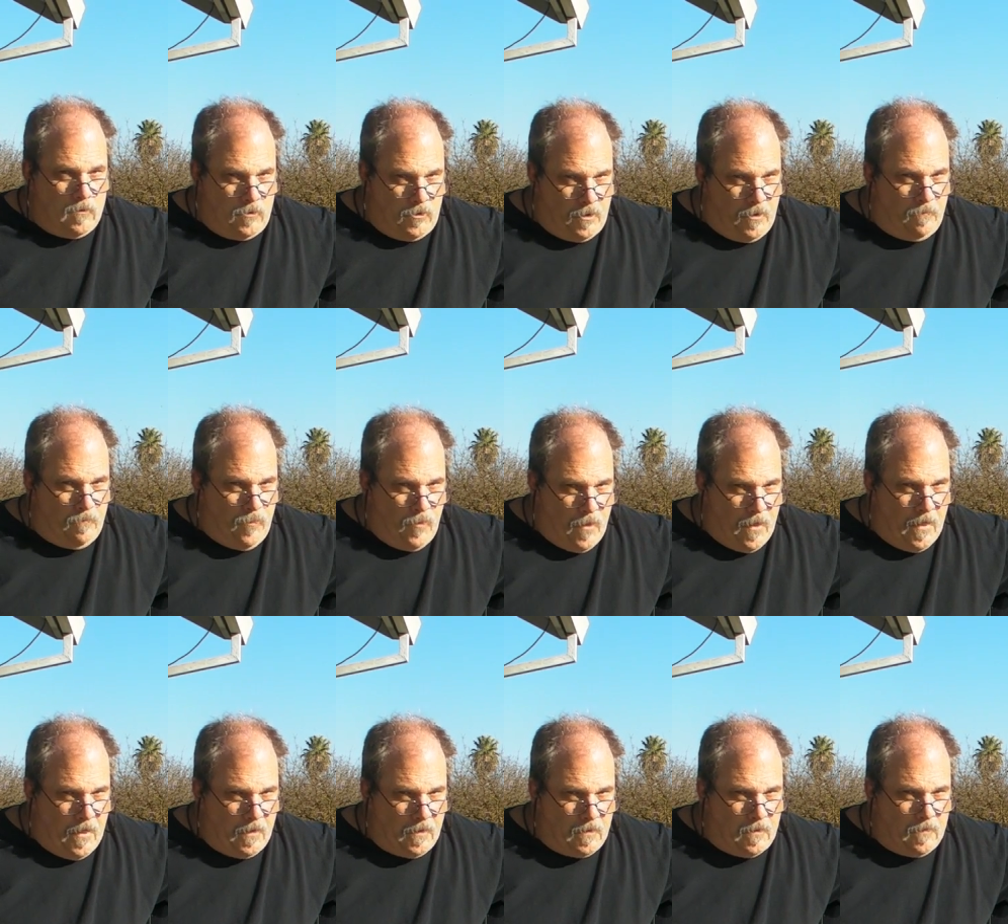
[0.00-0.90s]
cheap
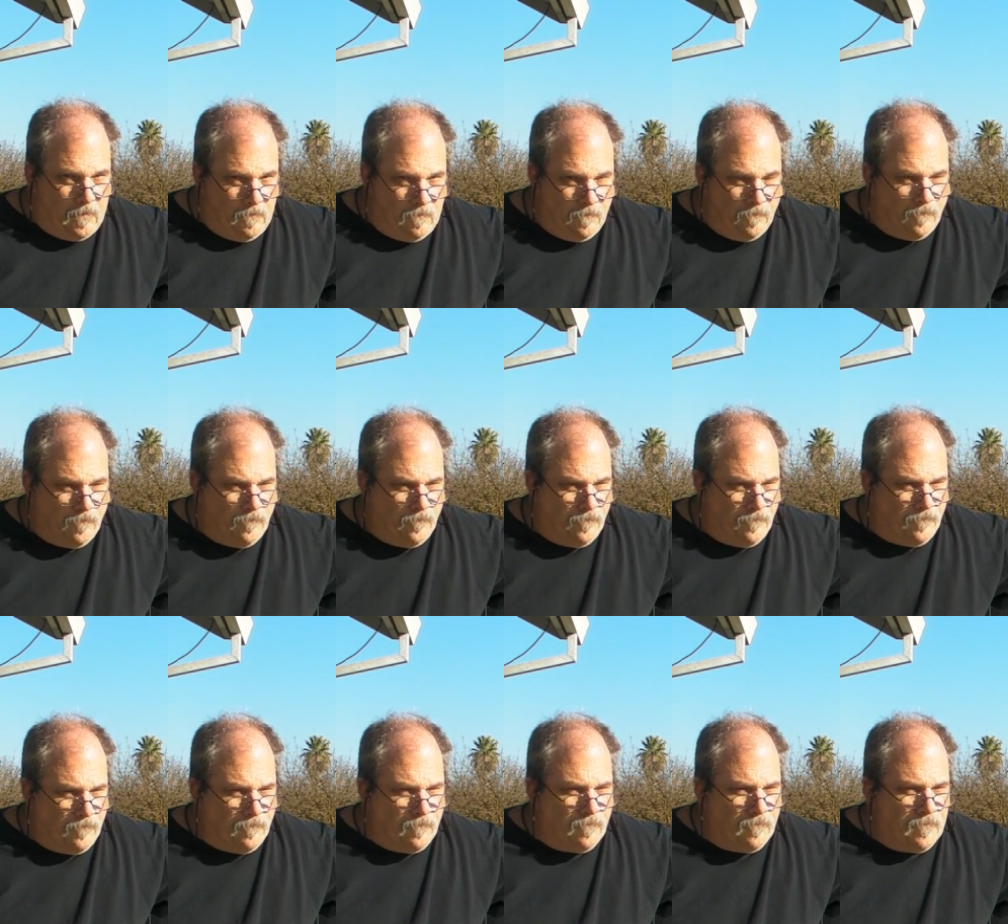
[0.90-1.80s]
price,
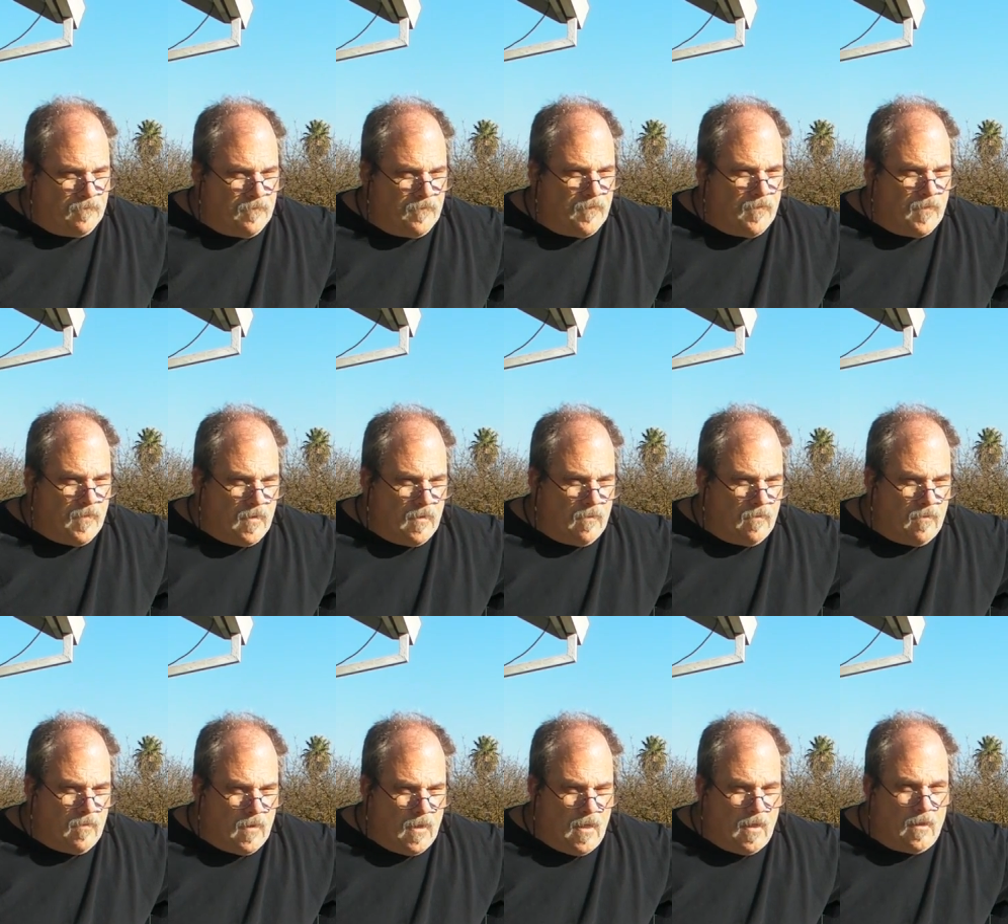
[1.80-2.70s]

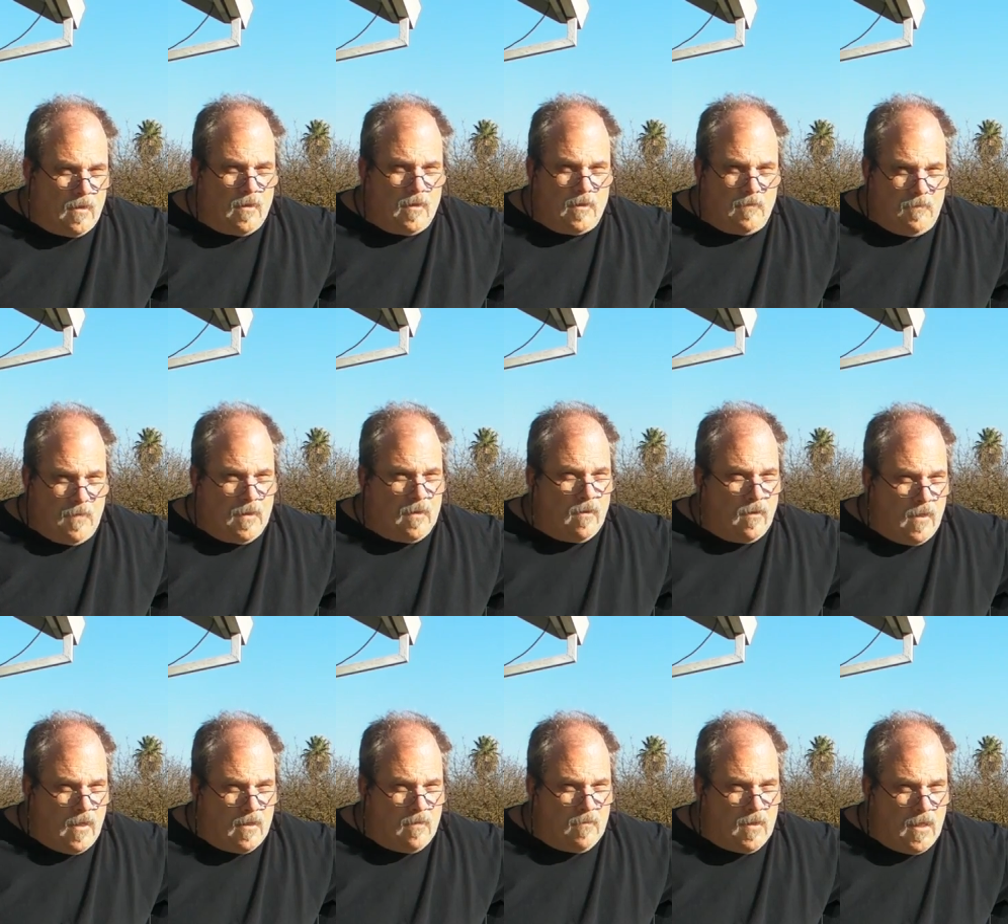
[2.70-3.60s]
not going to spend a
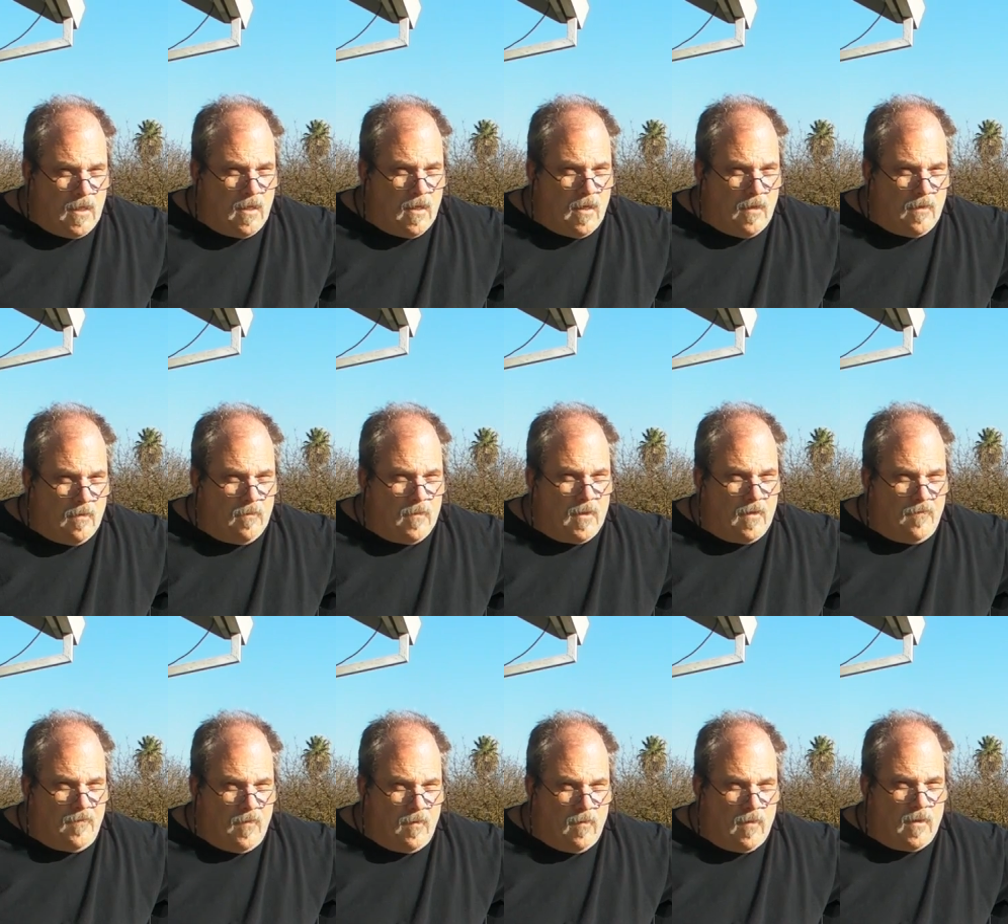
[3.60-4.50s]
lot of money on them, but
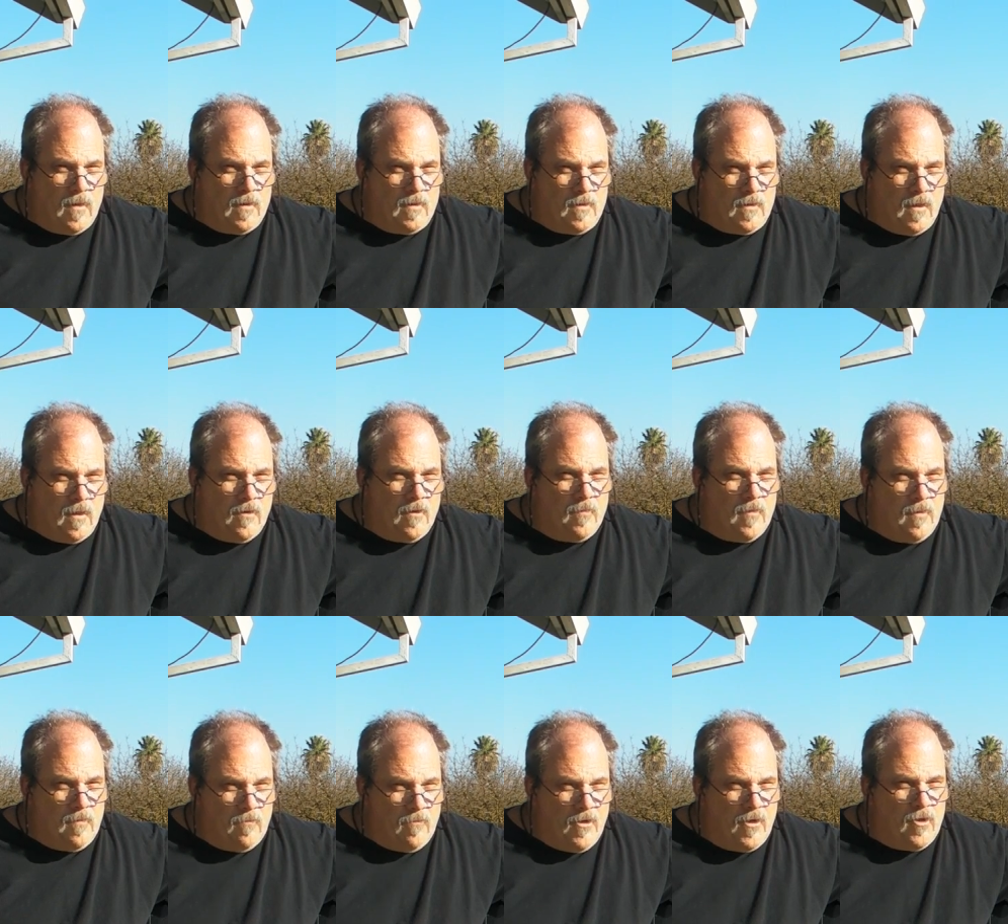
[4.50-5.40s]
if you want to sell them
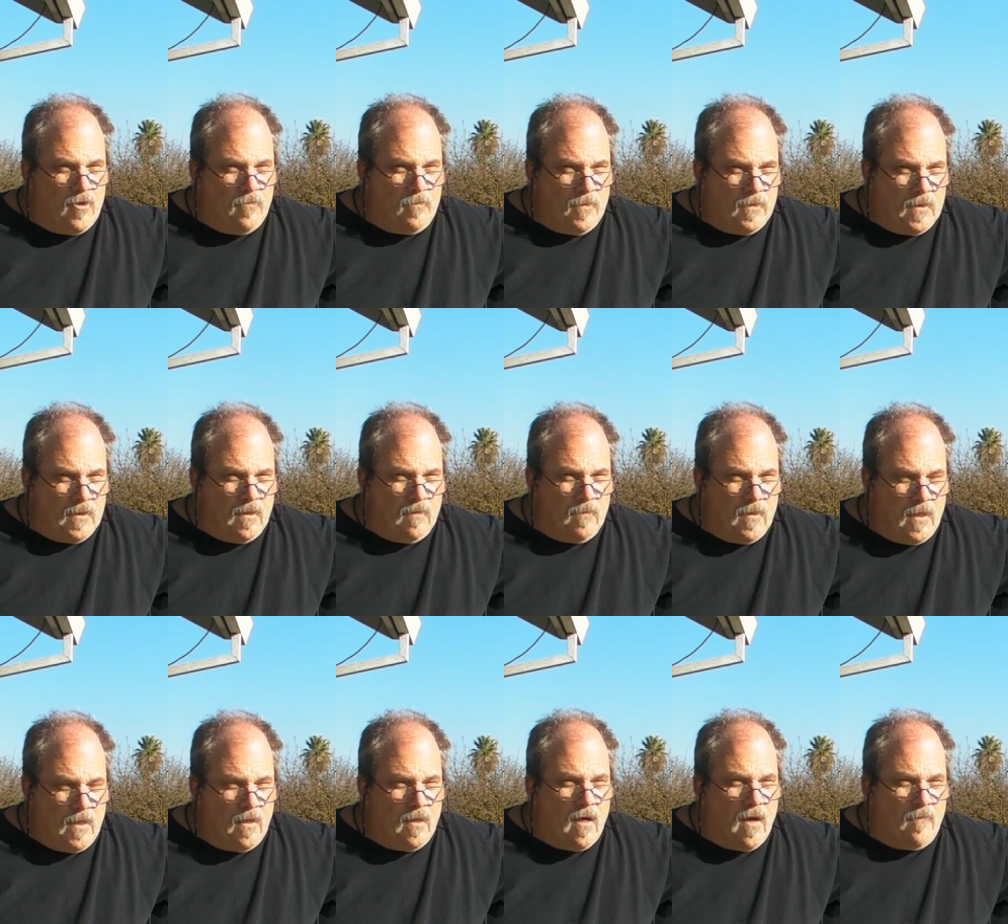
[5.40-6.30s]
and recoup a little
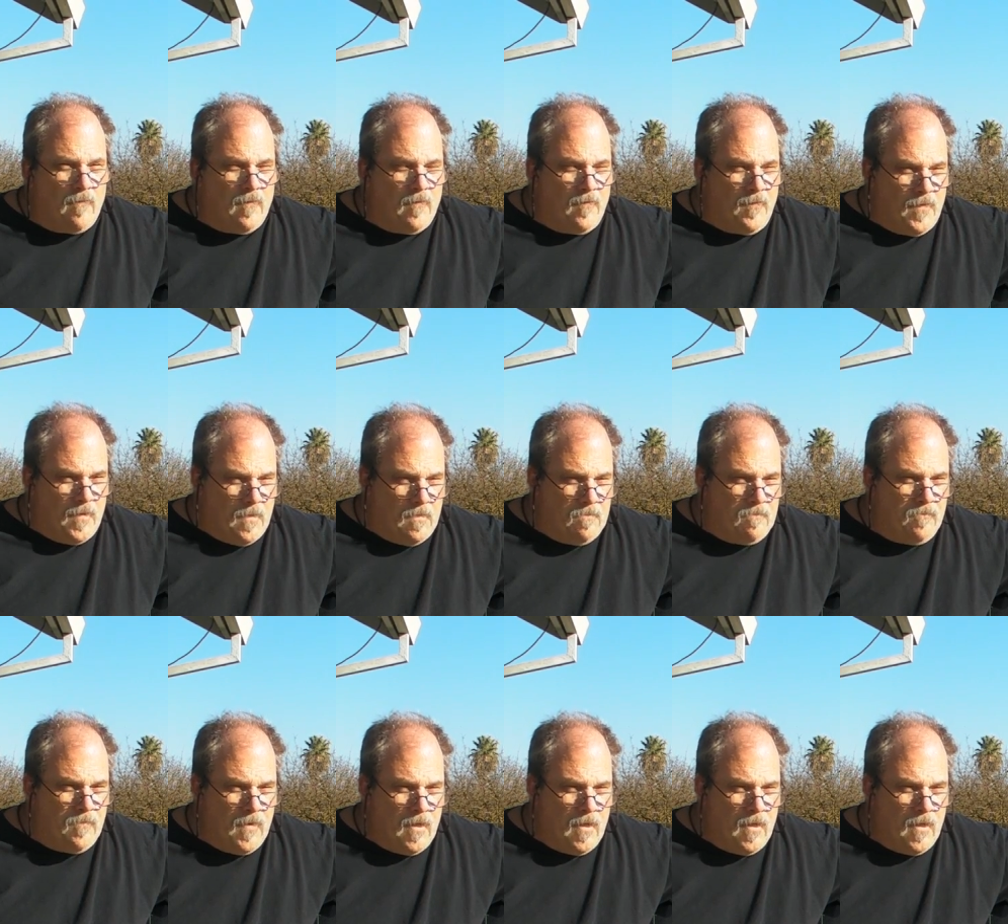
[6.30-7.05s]
money off of them,